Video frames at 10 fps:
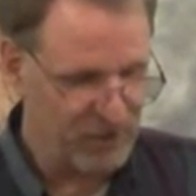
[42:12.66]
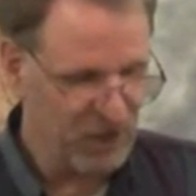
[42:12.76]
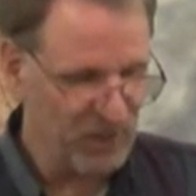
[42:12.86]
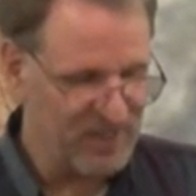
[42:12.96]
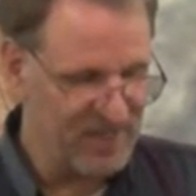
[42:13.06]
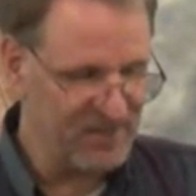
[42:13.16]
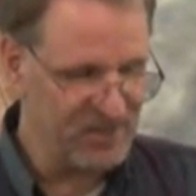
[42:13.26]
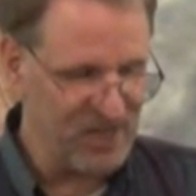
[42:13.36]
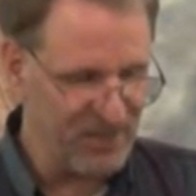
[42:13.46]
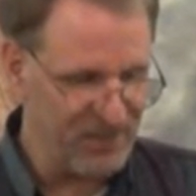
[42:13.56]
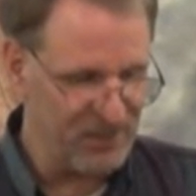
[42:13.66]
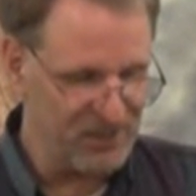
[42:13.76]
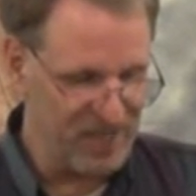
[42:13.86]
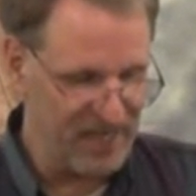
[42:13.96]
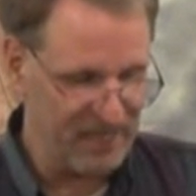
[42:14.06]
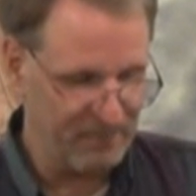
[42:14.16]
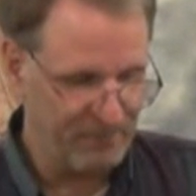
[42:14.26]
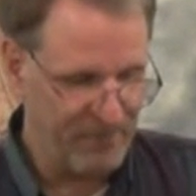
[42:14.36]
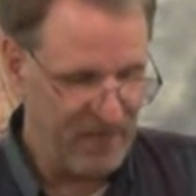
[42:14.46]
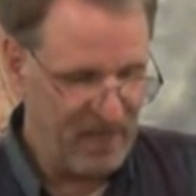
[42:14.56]
Corinthians 10:13.
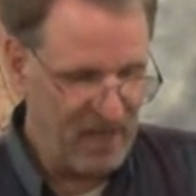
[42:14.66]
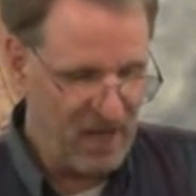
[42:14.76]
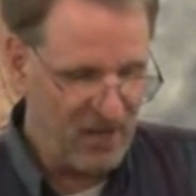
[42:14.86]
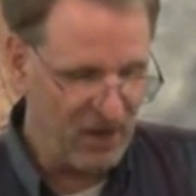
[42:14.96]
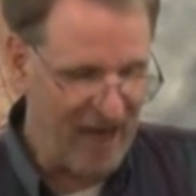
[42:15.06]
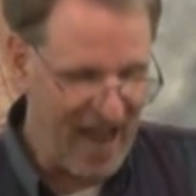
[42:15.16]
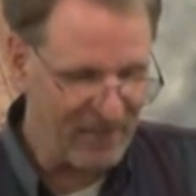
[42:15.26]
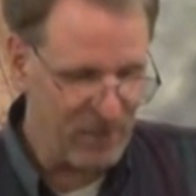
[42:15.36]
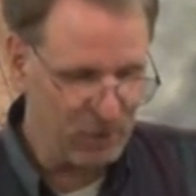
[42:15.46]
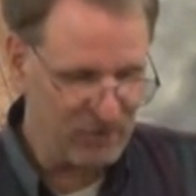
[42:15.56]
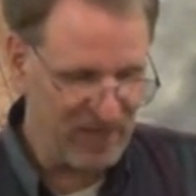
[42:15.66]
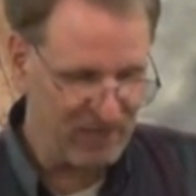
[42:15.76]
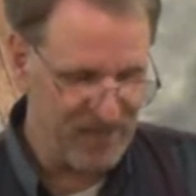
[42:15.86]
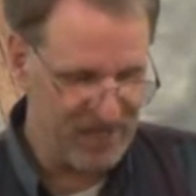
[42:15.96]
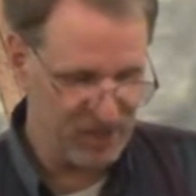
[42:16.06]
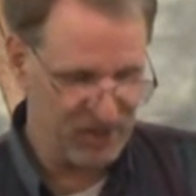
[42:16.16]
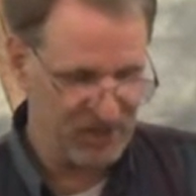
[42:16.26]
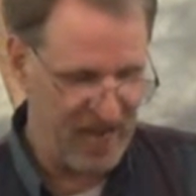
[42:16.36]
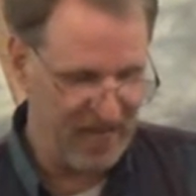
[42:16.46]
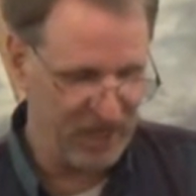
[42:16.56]
There hath no temptation
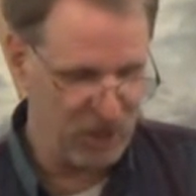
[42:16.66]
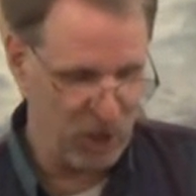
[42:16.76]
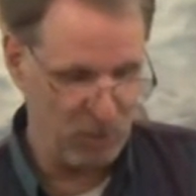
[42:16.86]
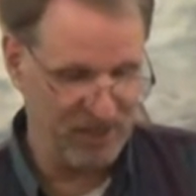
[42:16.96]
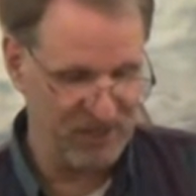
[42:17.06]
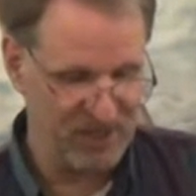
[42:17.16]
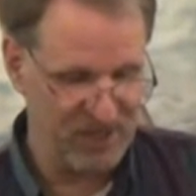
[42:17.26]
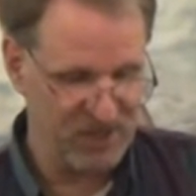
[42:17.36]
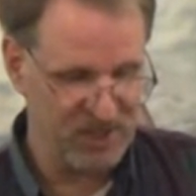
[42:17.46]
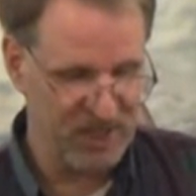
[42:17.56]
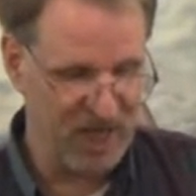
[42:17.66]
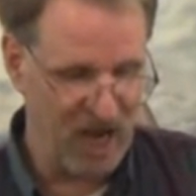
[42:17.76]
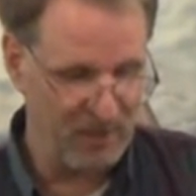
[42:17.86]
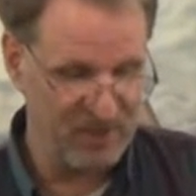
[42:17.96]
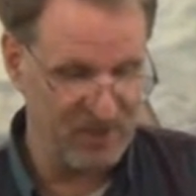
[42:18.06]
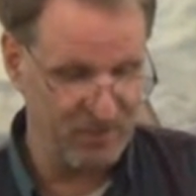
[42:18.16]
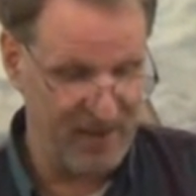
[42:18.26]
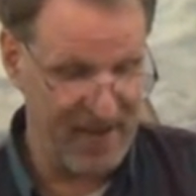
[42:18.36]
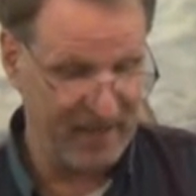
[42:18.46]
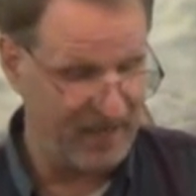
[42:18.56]
taken you, but such is the common to
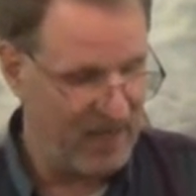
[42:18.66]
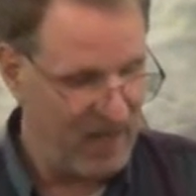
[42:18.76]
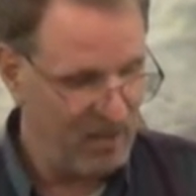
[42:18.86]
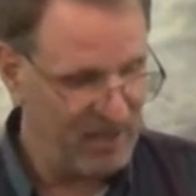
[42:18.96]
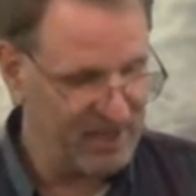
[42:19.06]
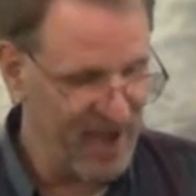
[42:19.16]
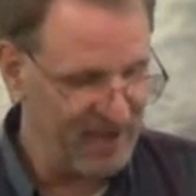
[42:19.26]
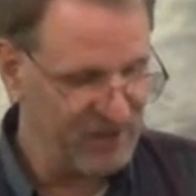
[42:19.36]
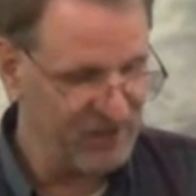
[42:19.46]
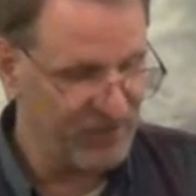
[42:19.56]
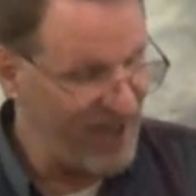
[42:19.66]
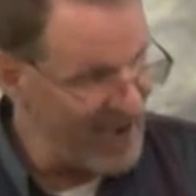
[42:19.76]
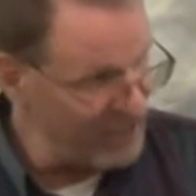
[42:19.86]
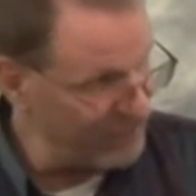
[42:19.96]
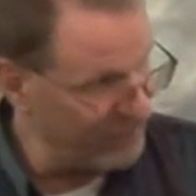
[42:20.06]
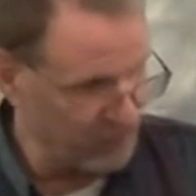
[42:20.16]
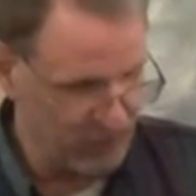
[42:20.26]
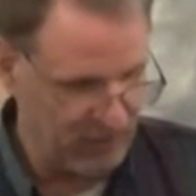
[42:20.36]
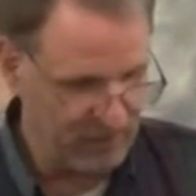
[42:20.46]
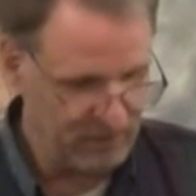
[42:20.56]
man. But God is
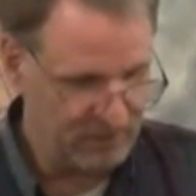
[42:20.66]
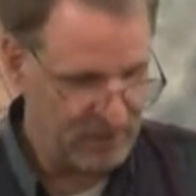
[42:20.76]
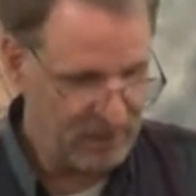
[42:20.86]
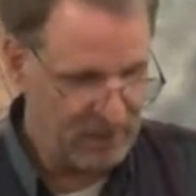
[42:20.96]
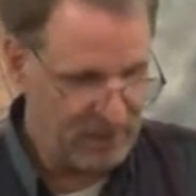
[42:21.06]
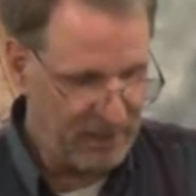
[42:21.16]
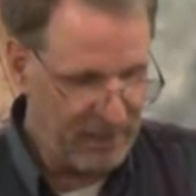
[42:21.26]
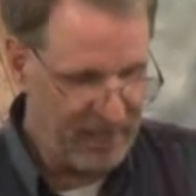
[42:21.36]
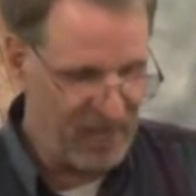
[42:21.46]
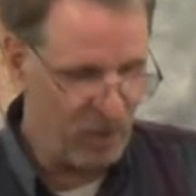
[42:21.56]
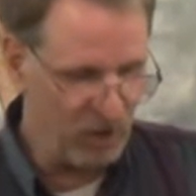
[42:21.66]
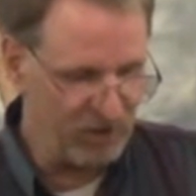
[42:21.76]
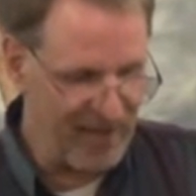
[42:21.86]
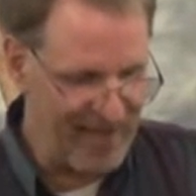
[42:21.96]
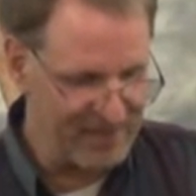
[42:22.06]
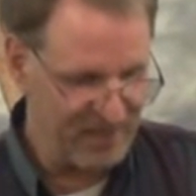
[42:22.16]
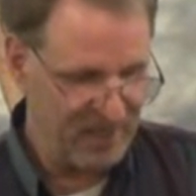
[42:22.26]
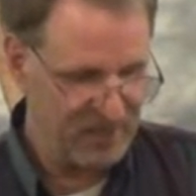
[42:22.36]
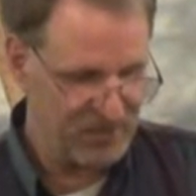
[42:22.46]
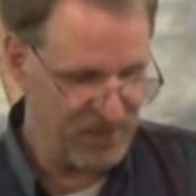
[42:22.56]
faithful. He will not
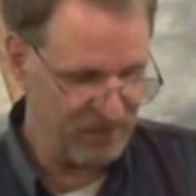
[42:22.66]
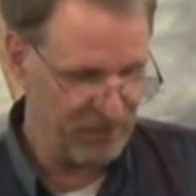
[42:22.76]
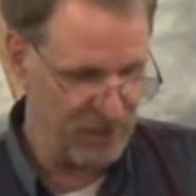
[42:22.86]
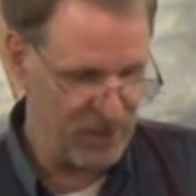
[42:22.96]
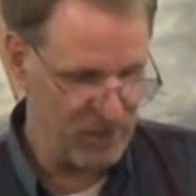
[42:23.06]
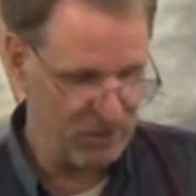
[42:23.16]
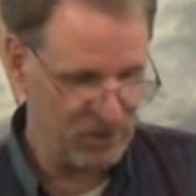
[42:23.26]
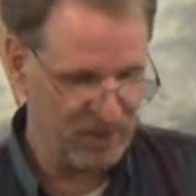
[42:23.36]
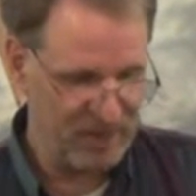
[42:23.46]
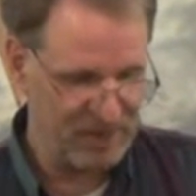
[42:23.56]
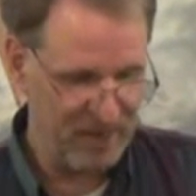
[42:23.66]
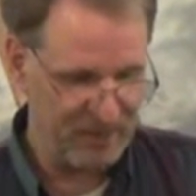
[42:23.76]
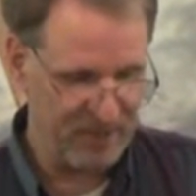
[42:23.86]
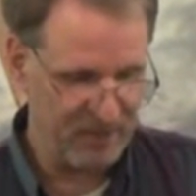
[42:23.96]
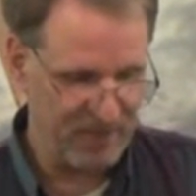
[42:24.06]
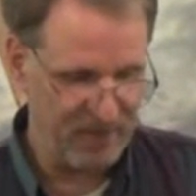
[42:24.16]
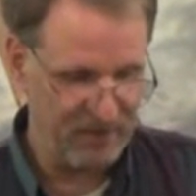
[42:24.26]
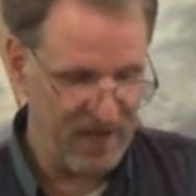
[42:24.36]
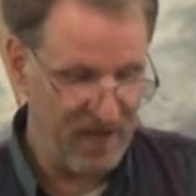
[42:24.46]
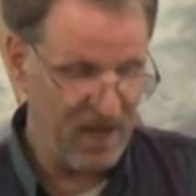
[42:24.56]
suffer you to be tempted
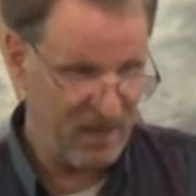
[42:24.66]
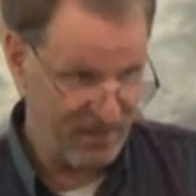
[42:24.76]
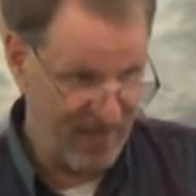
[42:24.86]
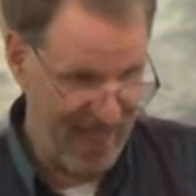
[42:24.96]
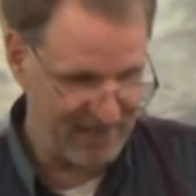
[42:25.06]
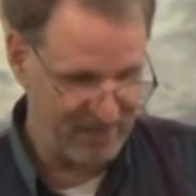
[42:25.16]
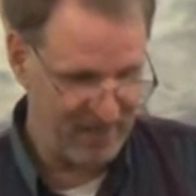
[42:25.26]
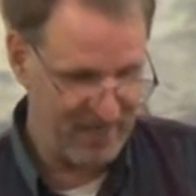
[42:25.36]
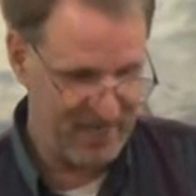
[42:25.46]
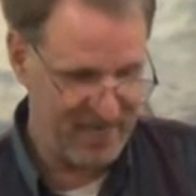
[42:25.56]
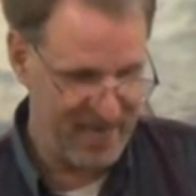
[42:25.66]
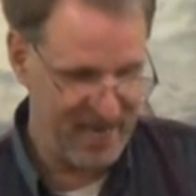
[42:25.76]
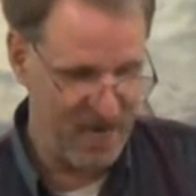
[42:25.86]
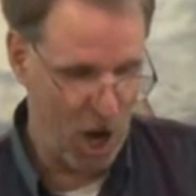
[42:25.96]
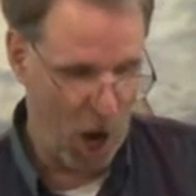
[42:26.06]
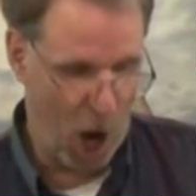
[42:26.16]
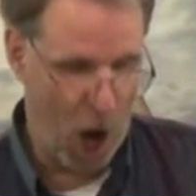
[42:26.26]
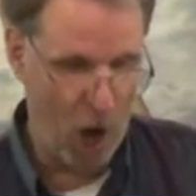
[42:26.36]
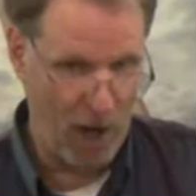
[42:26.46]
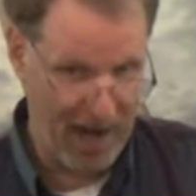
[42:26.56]
above that ye
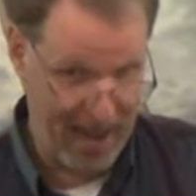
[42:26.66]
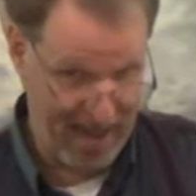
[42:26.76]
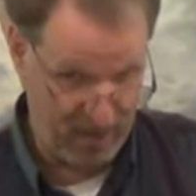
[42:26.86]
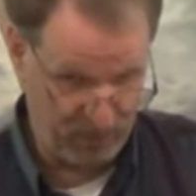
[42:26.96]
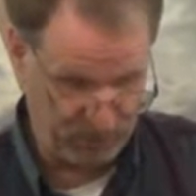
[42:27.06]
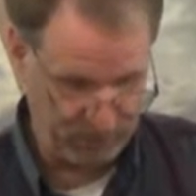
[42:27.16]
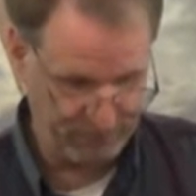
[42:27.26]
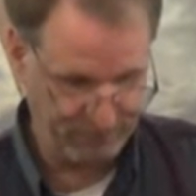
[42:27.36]
are able,